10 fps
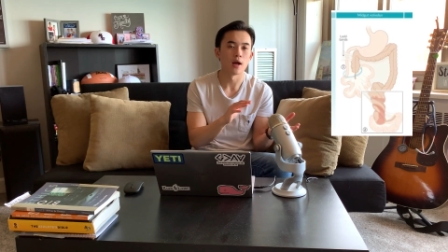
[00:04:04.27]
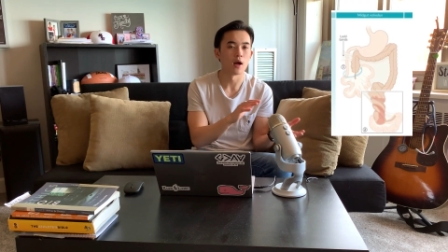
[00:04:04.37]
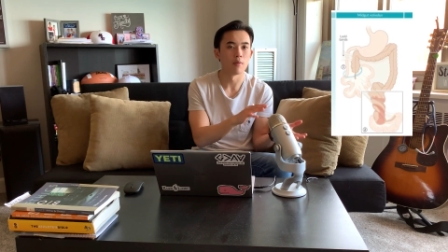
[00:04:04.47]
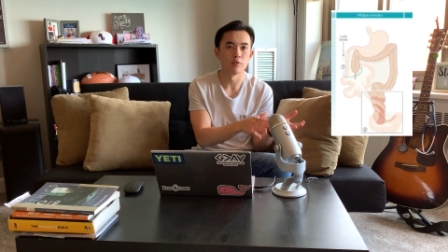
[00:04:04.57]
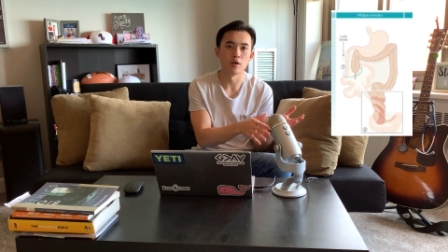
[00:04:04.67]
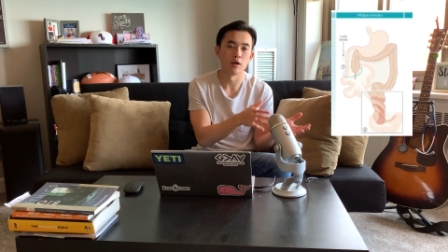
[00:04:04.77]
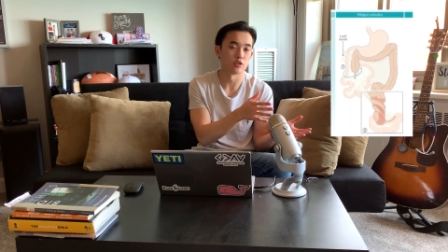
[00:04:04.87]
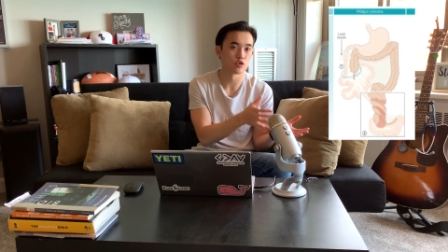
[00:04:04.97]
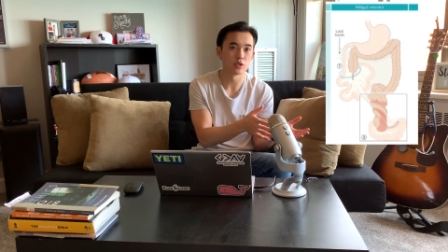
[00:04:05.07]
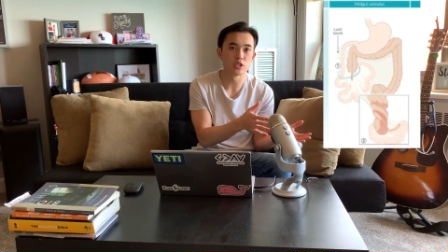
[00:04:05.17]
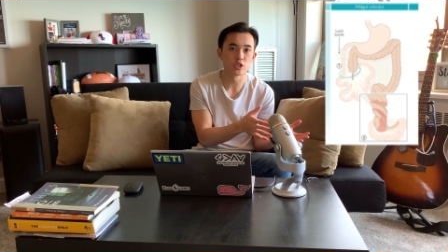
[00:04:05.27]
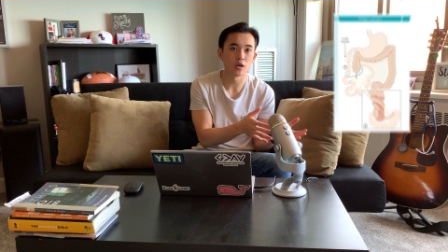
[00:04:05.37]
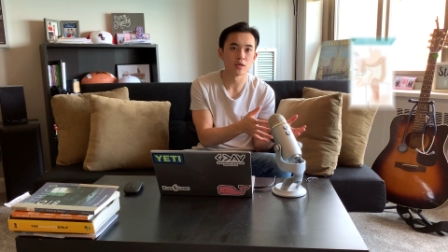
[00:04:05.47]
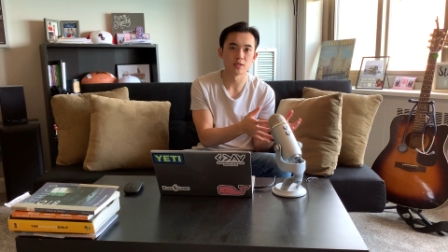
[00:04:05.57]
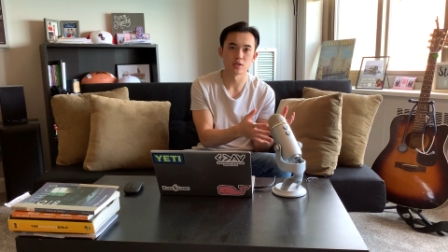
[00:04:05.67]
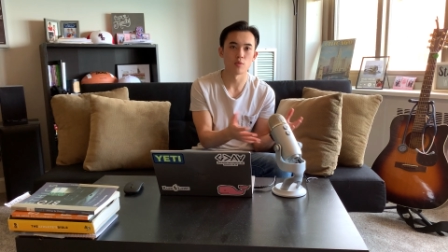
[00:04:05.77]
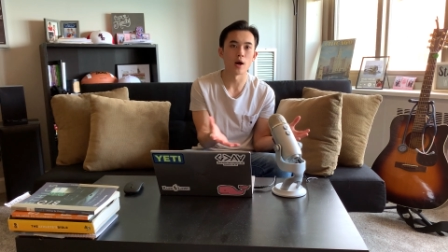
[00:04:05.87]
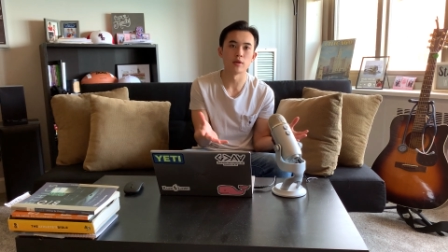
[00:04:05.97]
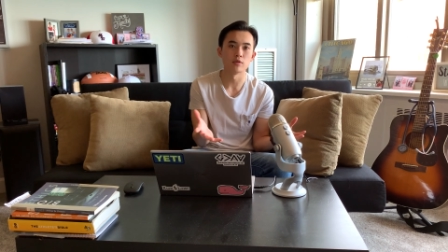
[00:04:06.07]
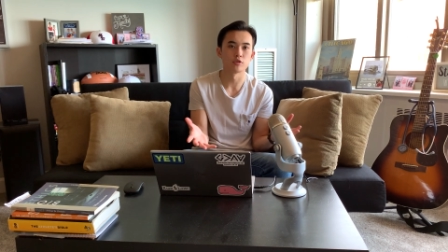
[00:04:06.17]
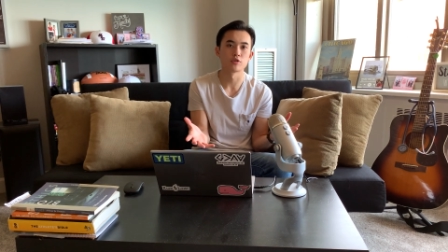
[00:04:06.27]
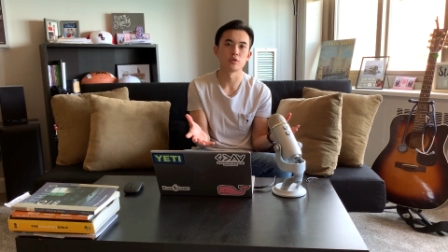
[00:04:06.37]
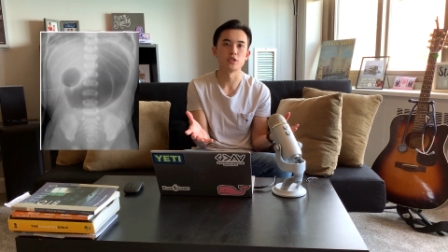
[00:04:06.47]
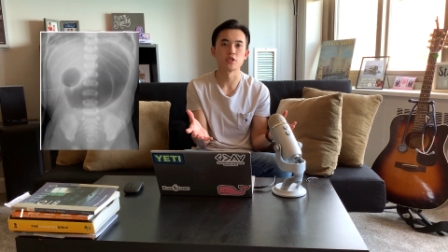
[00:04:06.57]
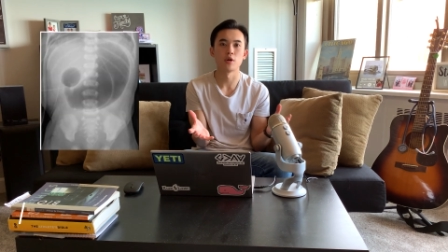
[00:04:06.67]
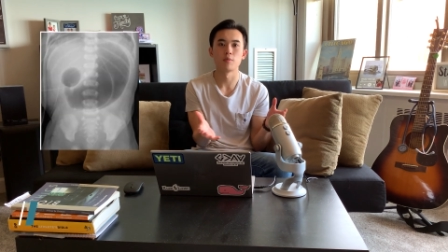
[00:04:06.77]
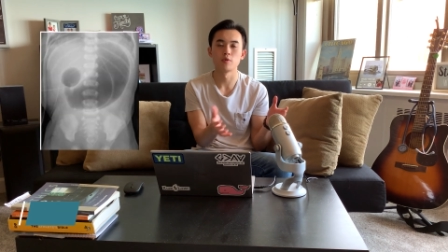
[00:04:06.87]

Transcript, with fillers: um, the atresias, like the atresia,